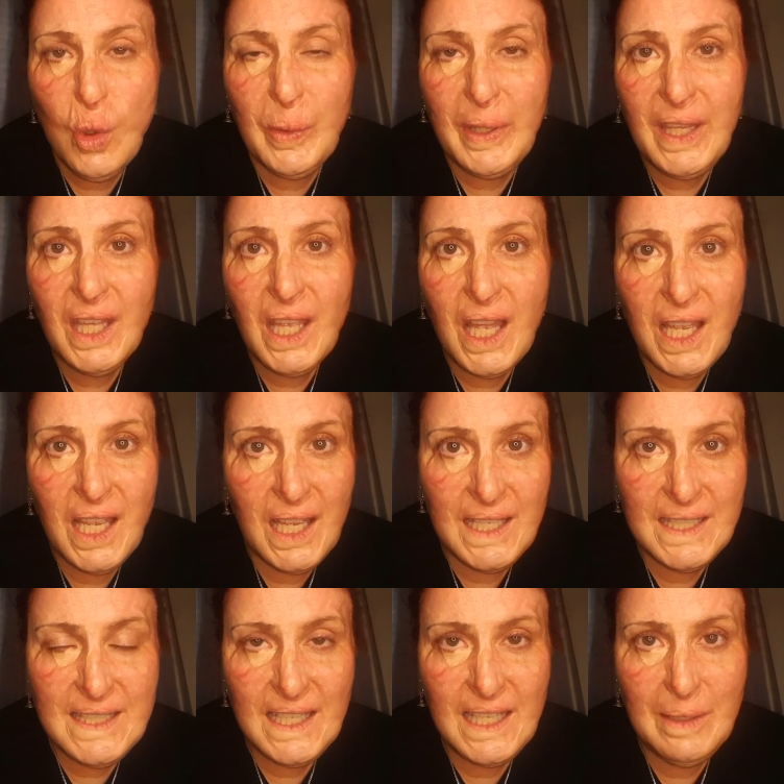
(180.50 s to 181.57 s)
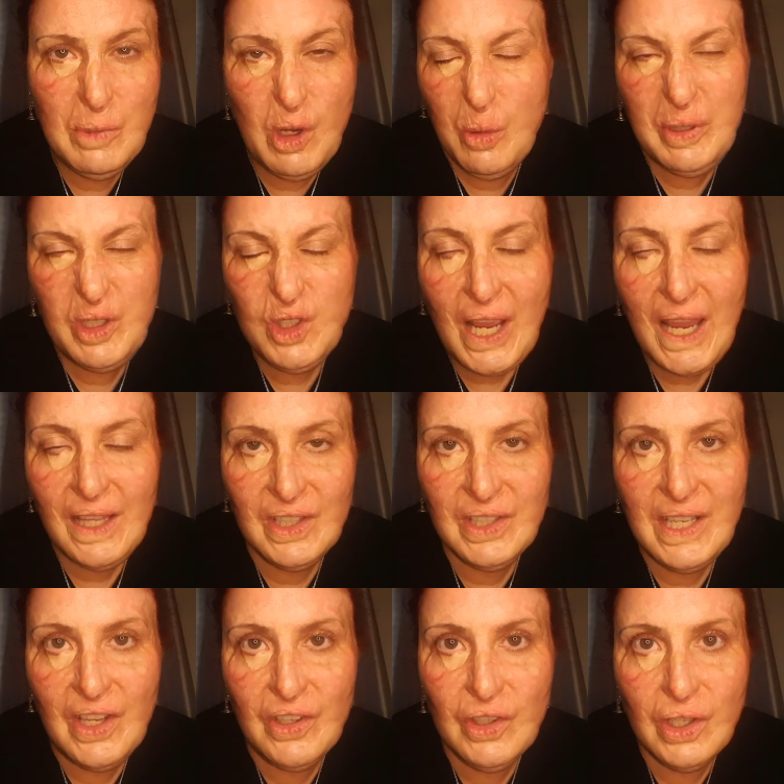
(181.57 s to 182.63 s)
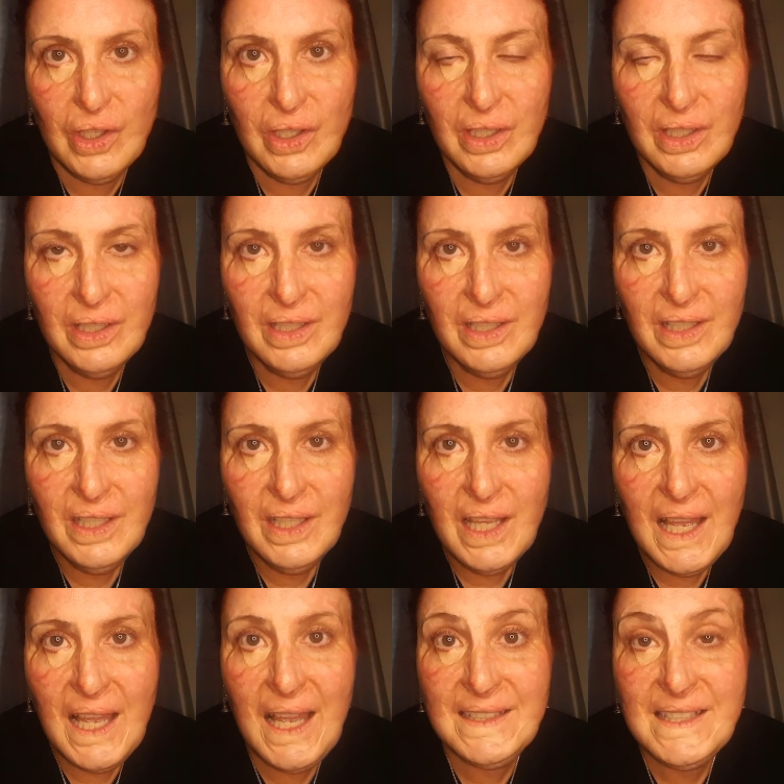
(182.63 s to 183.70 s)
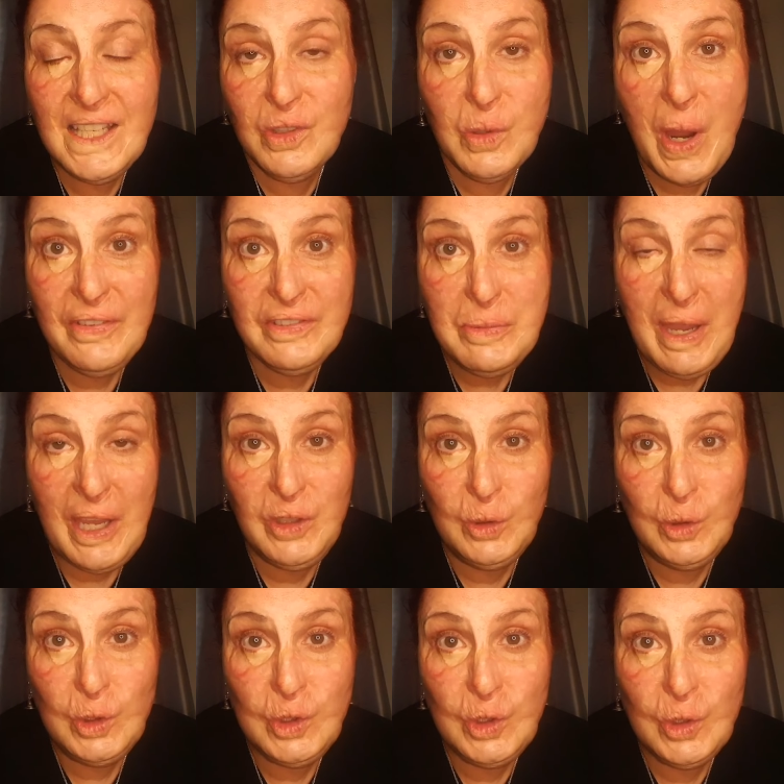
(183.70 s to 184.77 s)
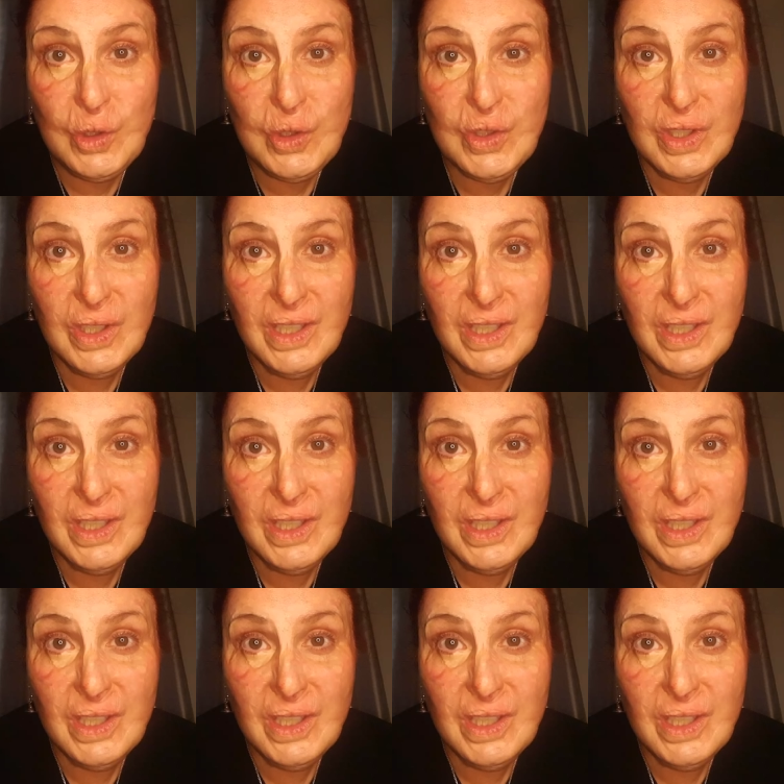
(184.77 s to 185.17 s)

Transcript: away and it'll be trial and error. And you'll have to buy new shoes.